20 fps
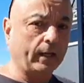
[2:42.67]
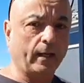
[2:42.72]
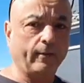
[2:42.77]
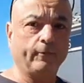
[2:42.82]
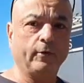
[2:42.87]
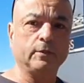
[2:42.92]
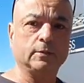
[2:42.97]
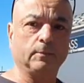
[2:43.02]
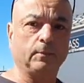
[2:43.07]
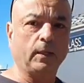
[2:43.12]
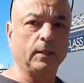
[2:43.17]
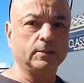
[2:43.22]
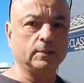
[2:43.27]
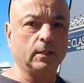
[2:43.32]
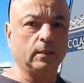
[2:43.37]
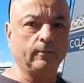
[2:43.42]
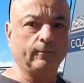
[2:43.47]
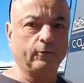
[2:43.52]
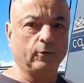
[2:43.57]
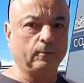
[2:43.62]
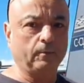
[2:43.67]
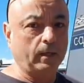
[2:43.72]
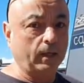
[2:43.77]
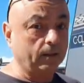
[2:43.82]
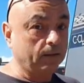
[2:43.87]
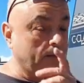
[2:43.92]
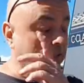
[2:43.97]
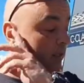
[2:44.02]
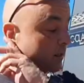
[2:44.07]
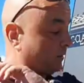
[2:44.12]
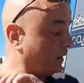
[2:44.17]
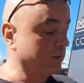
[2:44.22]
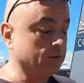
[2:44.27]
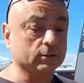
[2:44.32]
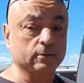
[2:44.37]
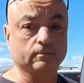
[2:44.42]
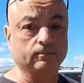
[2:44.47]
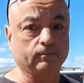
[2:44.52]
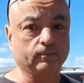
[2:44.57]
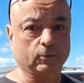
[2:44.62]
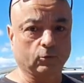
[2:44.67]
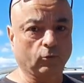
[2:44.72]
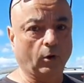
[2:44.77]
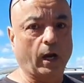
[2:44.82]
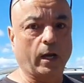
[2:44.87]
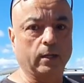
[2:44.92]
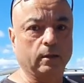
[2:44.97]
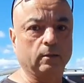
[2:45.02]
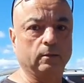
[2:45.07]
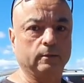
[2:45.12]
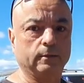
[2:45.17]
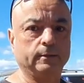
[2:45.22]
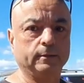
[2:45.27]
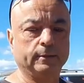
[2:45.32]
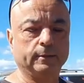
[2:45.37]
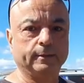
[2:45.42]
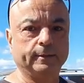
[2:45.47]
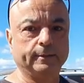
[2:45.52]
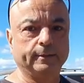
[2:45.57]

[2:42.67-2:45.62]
RVs is the place to get them from, and yeah, they're just great. Yeah.